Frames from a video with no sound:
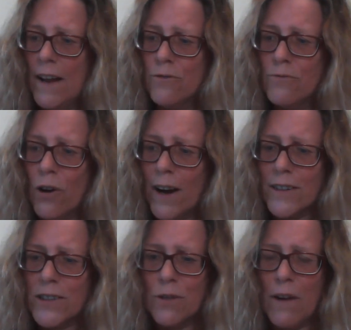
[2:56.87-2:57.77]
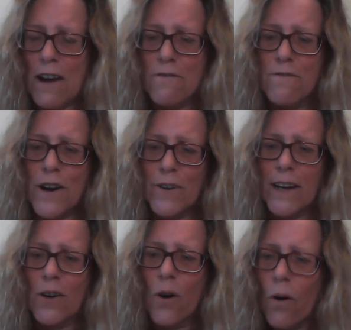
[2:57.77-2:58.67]
right to our very
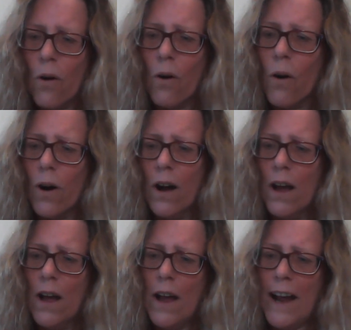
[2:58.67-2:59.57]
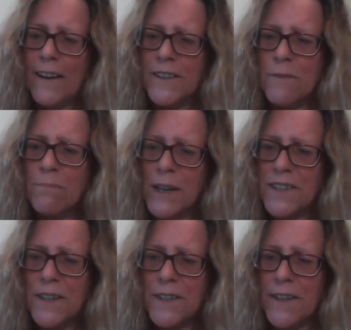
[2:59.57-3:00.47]
core and
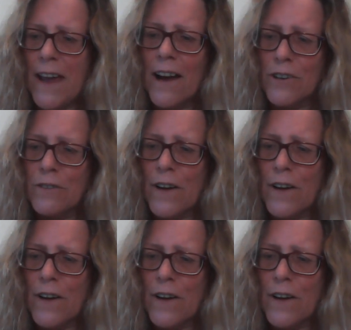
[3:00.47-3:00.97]
emit it out of